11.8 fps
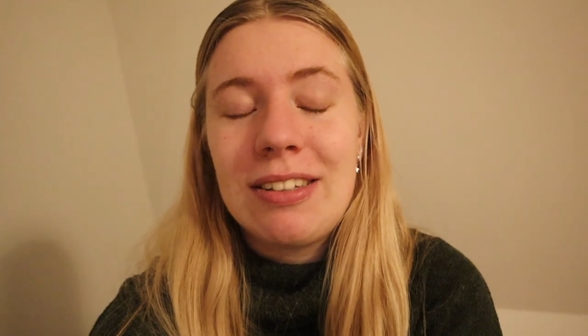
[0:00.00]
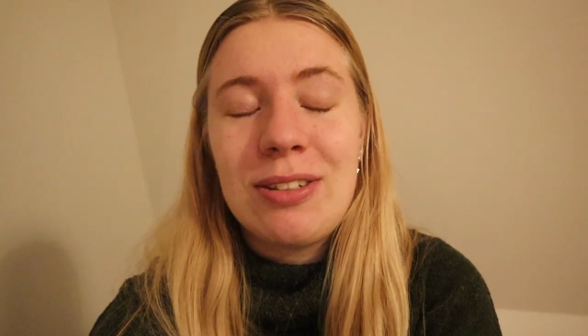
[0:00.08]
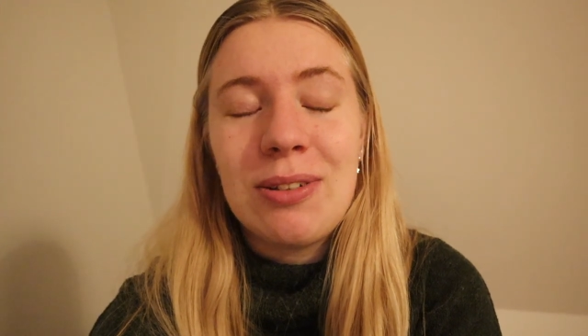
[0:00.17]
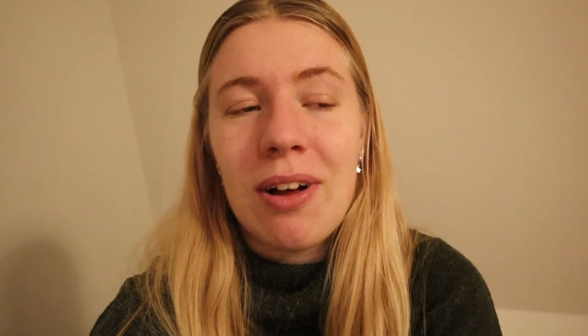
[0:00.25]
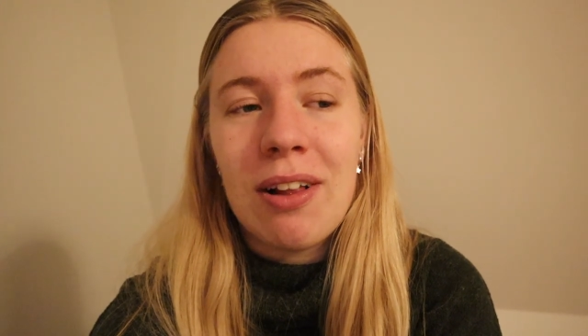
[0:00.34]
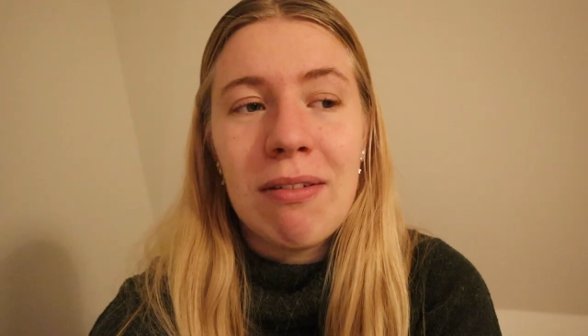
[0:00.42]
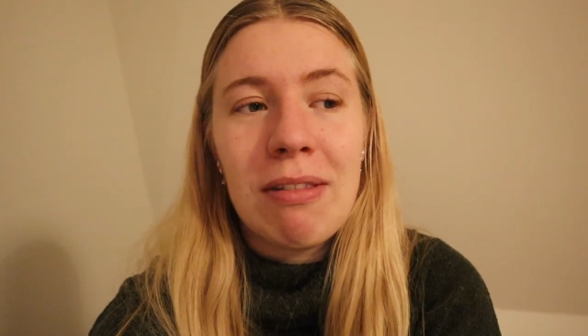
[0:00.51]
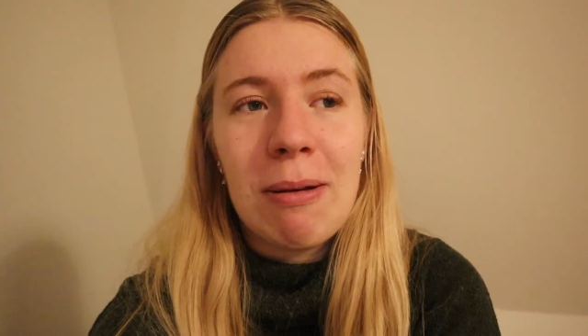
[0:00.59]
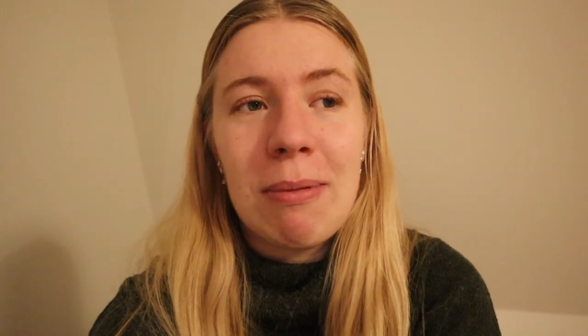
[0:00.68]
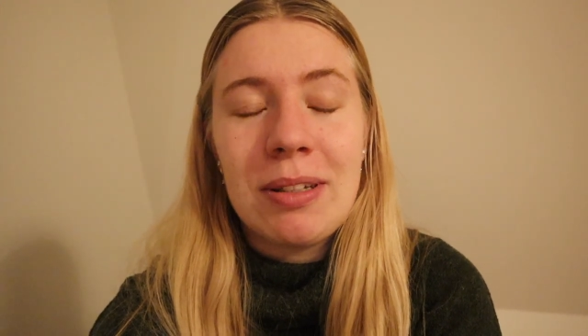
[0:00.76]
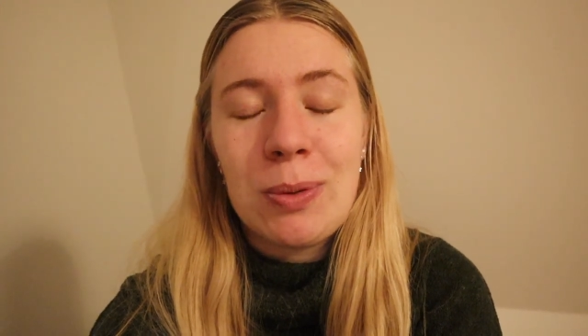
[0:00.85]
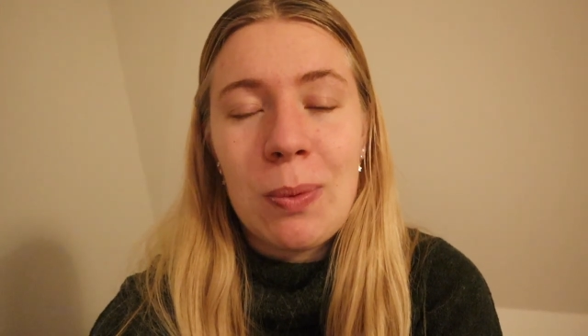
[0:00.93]
to all of them
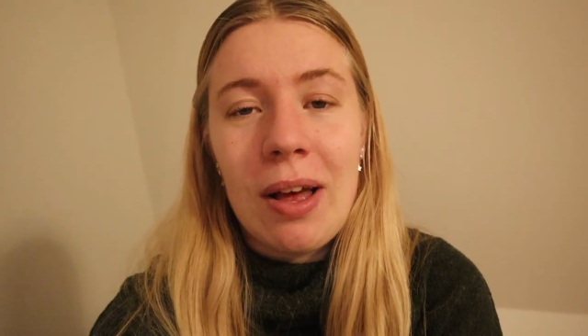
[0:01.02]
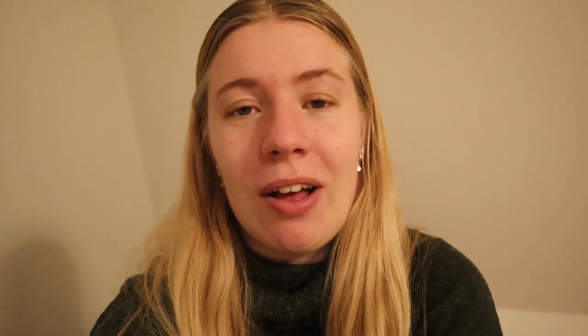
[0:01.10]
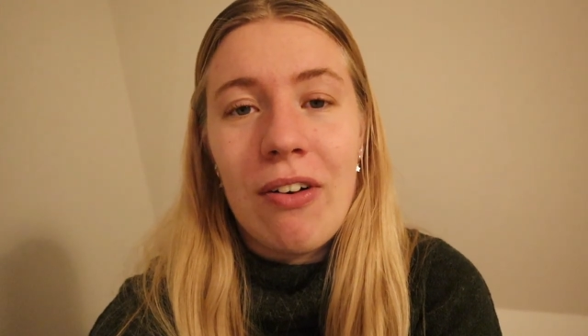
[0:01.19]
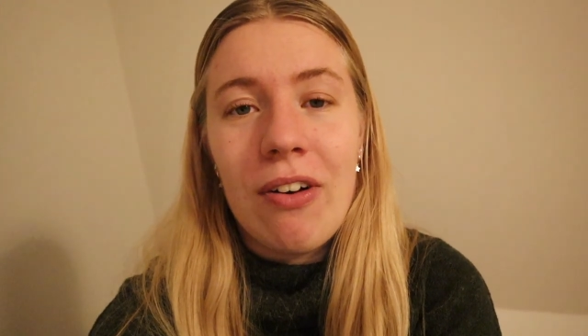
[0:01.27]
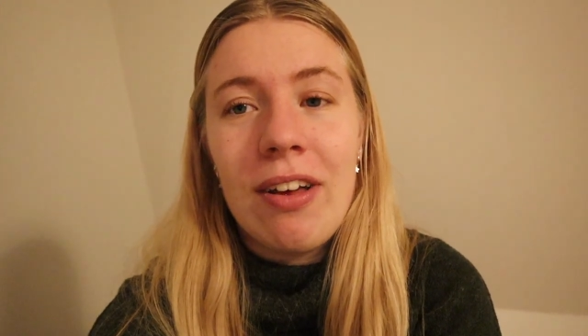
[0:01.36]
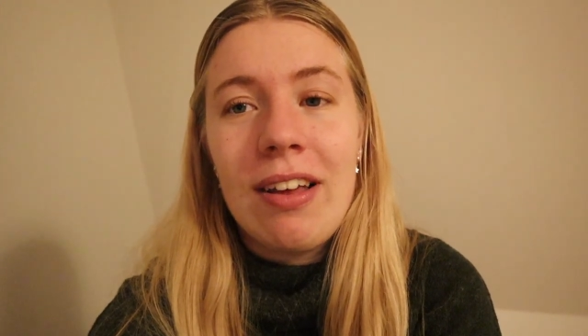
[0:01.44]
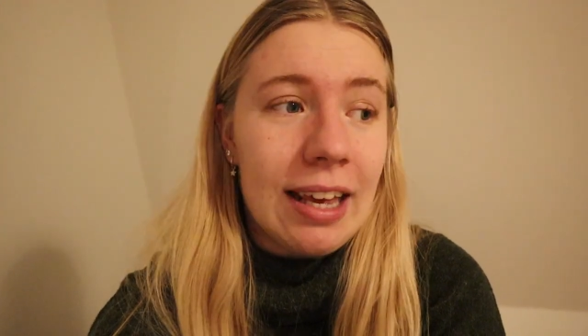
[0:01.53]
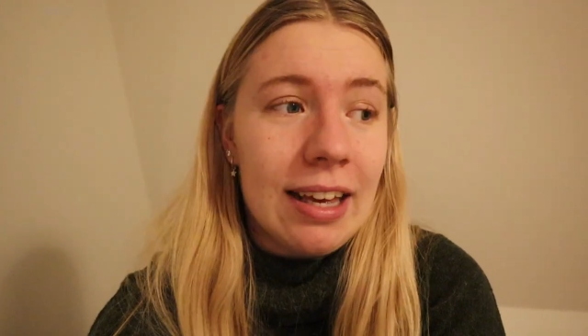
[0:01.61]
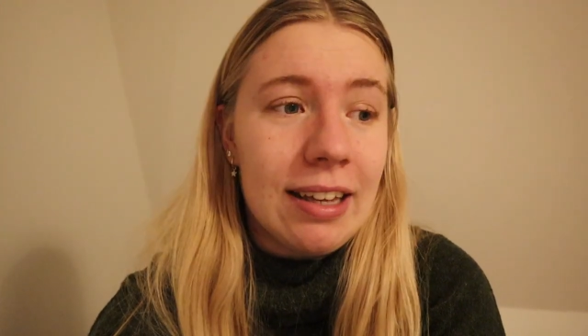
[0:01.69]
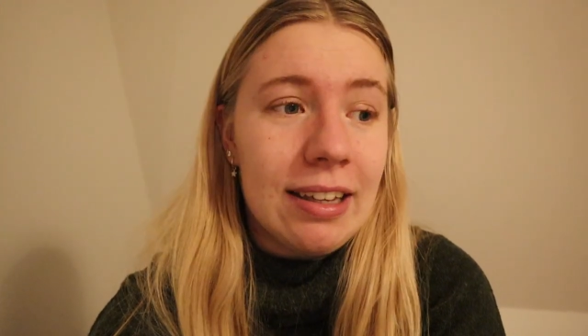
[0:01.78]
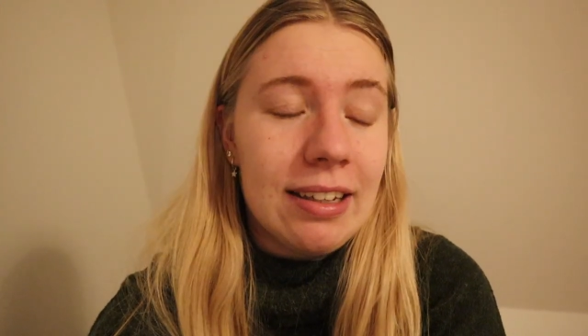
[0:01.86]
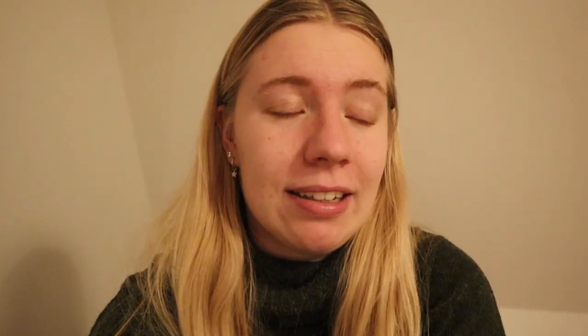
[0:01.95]
as well.
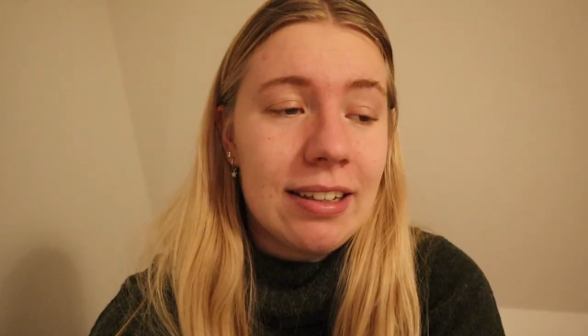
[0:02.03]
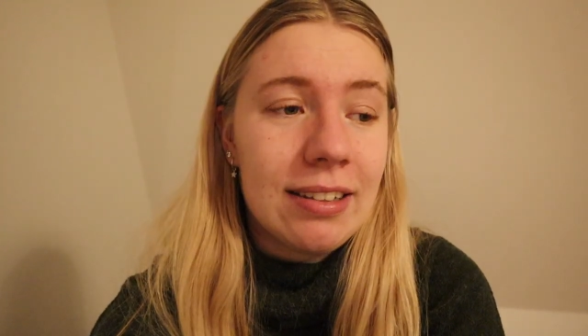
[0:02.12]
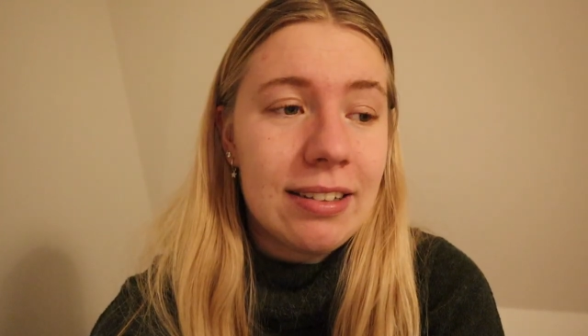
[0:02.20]
And